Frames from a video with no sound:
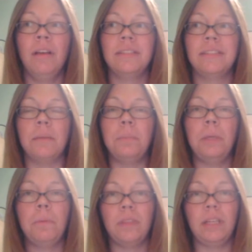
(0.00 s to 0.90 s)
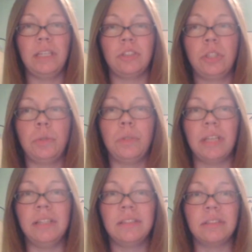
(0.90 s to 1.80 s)
Some people think it's too
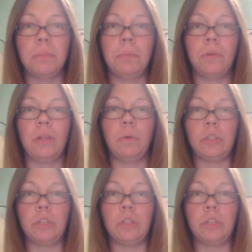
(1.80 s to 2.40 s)
intense. Some people think